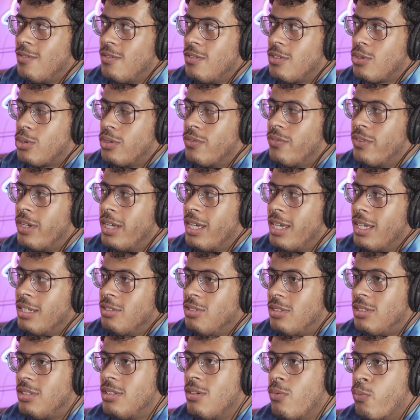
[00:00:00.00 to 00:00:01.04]
sort of
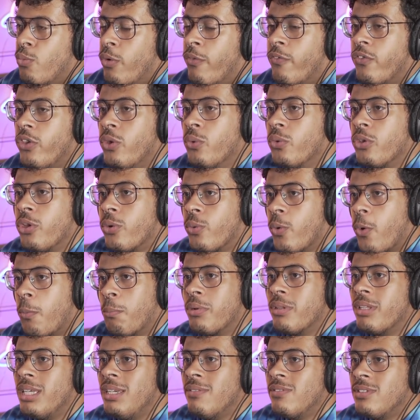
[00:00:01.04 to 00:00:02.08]
refute their own
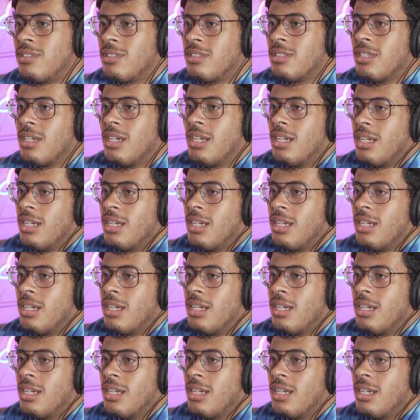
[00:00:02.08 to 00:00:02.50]
beliefs.